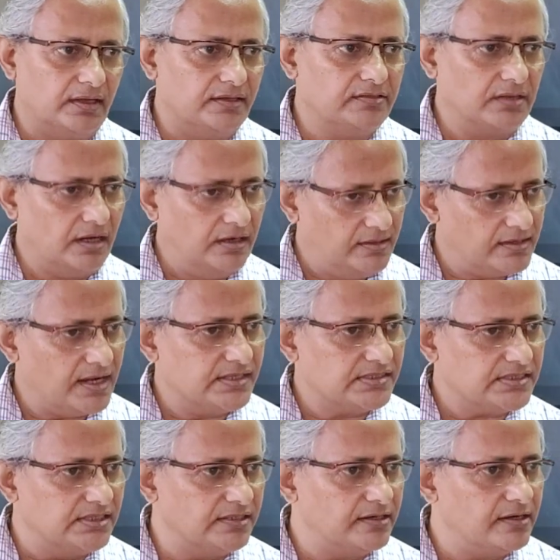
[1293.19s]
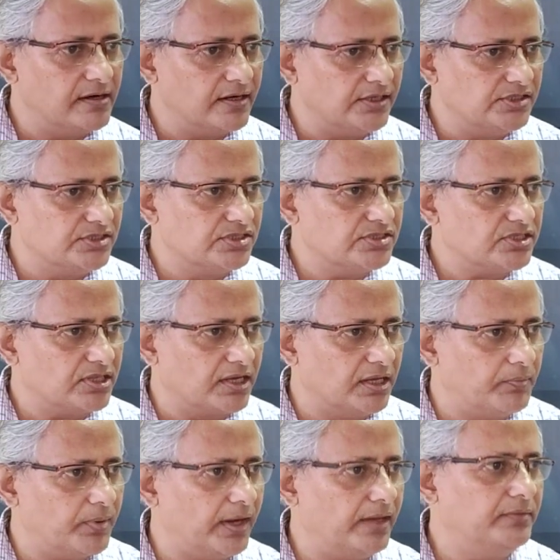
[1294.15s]
that is untranslated regions
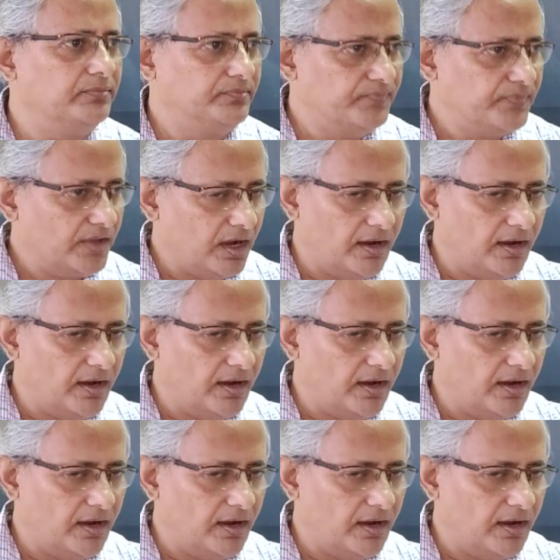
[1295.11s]
3',